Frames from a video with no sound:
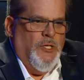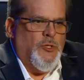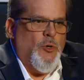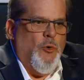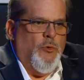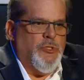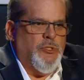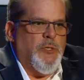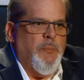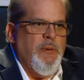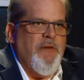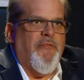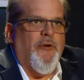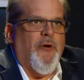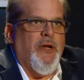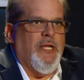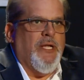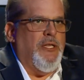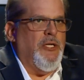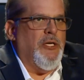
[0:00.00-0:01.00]
So, to be
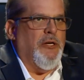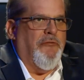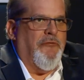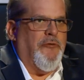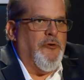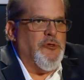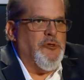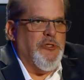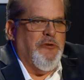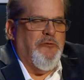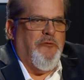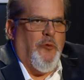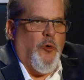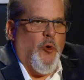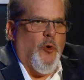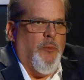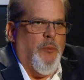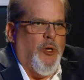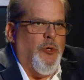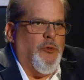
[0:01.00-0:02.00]
very clear, first and
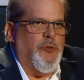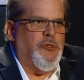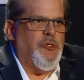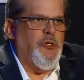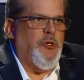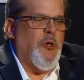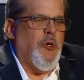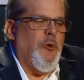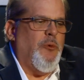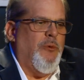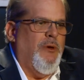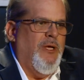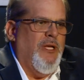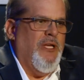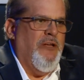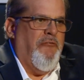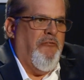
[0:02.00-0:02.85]
foremost, you know,